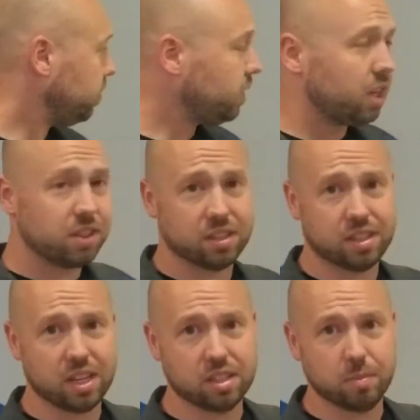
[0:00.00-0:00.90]
This
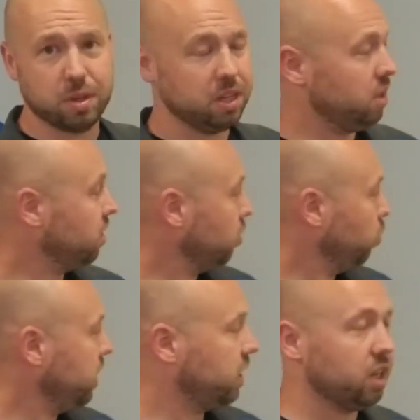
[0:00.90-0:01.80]
tends to be they're
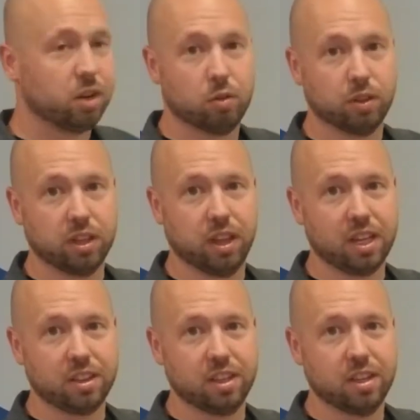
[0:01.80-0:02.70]
weak and overly
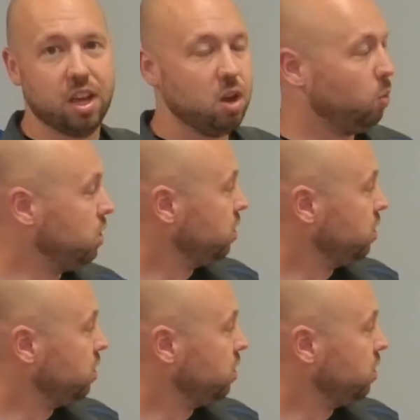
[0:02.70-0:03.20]
lengthened. When you